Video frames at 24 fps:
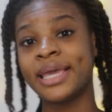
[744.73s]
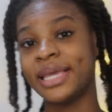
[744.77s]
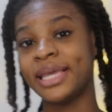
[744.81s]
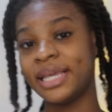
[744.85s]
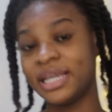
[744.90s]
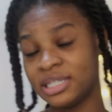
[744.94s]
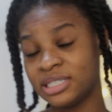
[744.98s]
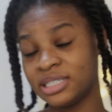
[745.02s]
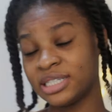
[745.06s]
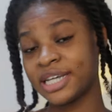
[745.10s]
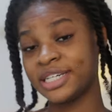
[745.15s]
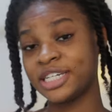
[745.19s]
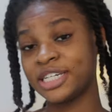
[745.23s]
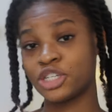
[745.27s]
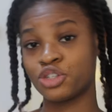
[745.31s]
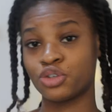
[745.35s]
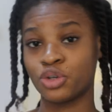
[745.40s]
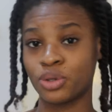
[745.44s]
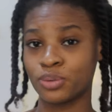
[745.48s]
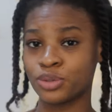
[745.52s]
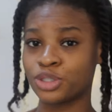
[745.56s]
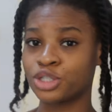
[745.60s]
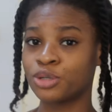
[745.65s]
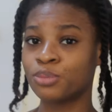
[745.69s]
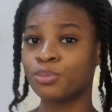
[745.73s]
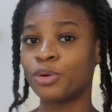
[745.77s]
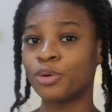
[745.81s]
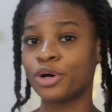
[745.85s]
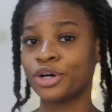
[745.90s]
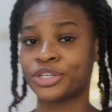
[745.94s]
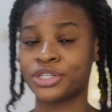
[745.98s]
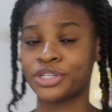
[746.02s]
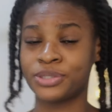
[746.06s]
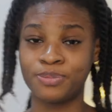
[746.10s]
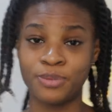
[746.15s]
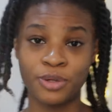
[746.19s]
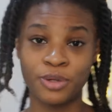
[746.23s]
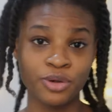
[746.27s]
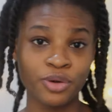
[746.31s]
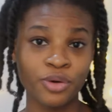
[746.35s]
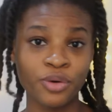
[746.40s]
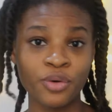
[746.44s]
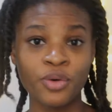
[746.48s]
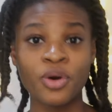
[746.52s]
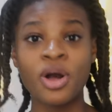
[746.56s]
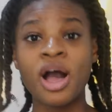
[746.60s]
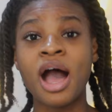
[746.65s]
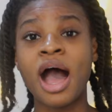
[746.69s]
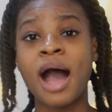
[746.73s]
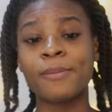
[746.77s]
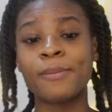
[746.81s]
in the description box below